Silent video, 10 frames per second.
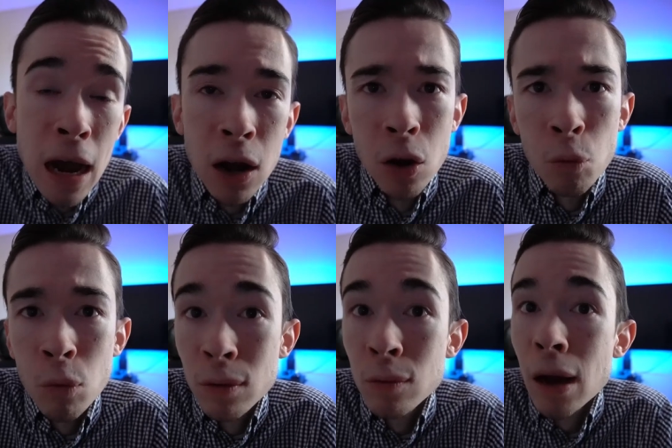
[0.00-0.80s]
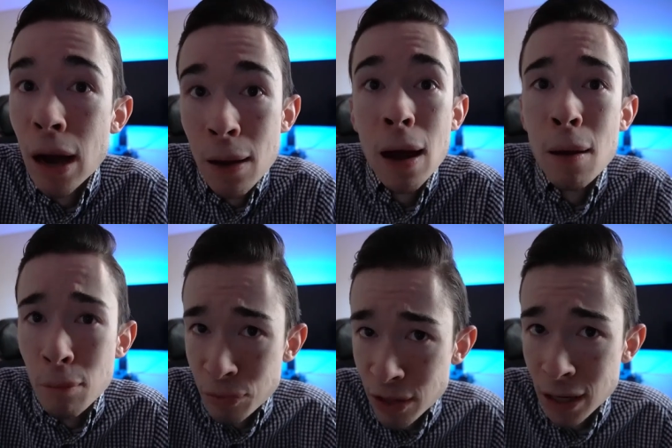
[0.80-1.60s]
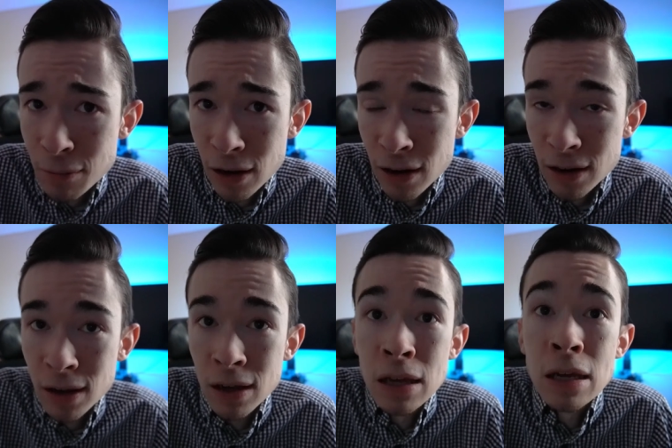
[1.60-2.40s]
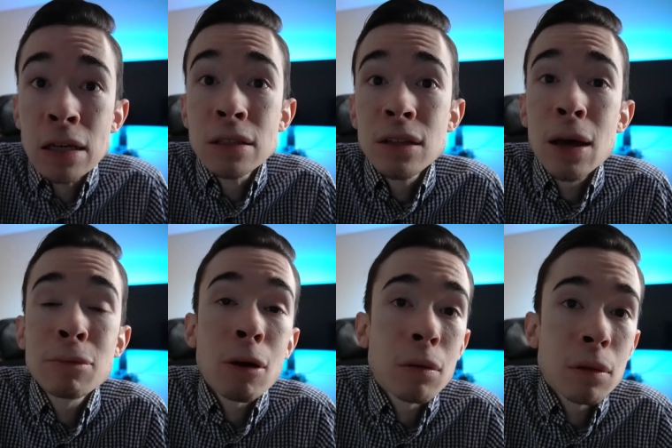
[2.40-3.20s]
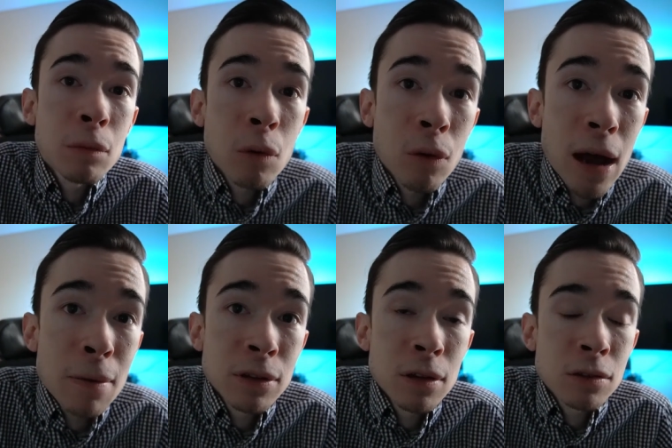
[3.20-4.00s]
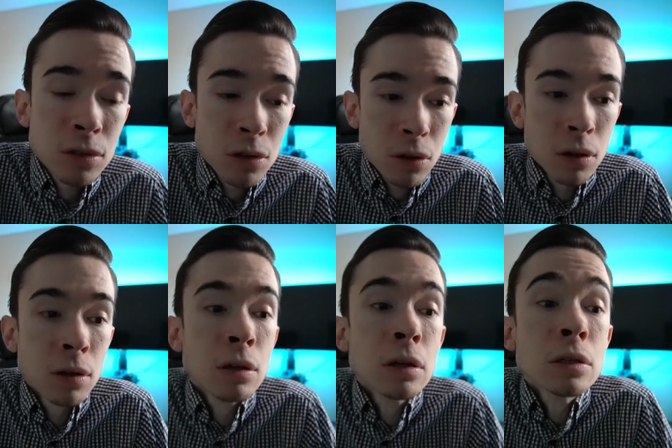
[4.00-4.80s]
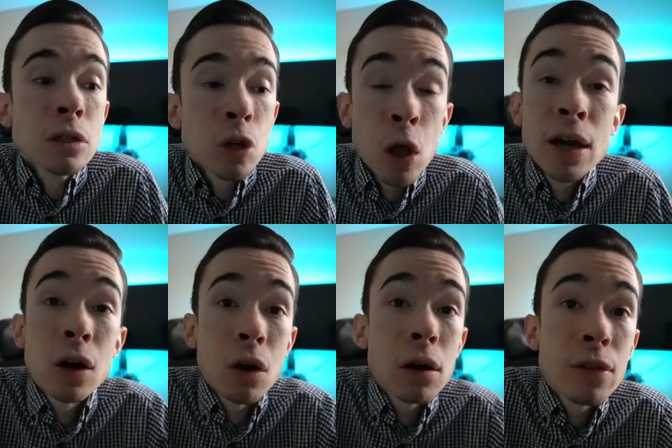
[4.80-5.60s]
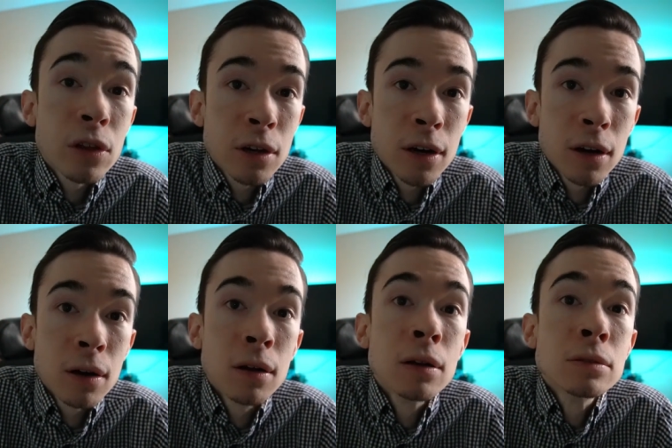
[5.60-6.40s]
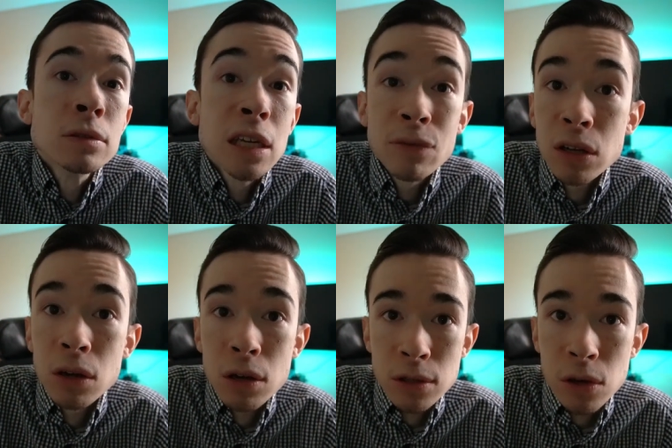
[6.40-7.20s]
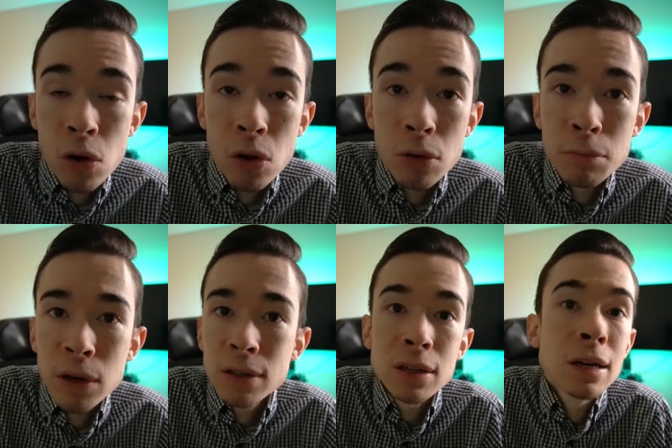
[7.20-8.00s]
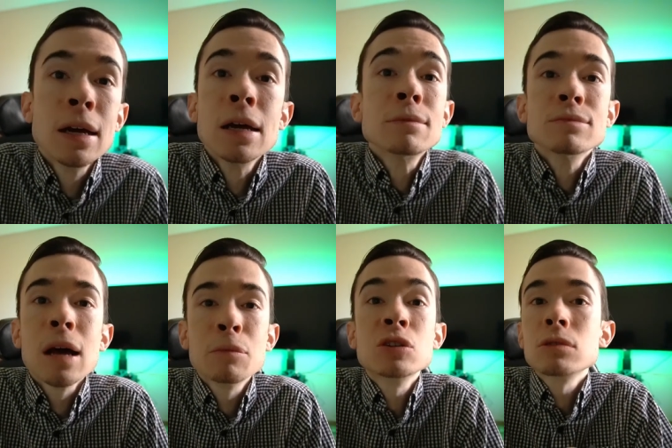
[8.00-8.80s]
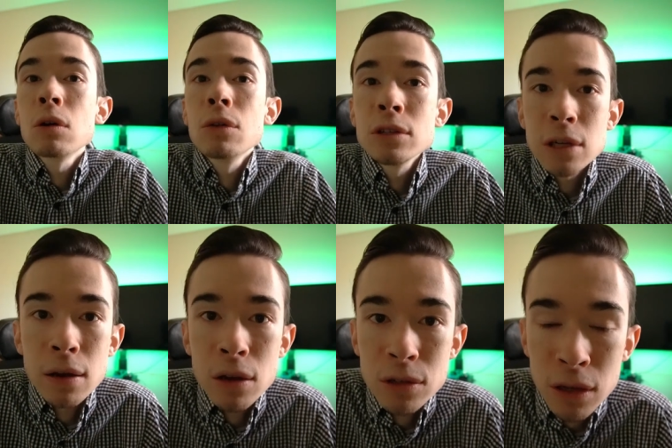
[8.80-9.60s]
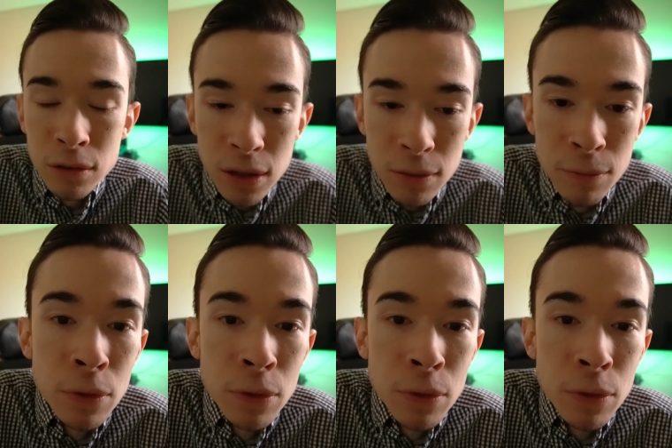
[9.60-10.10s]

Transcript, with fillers: I don't know, well, I, am thinking about it. That probably won't happen until later on in the year, if it does at all, but I'm just throwing these ideas out there.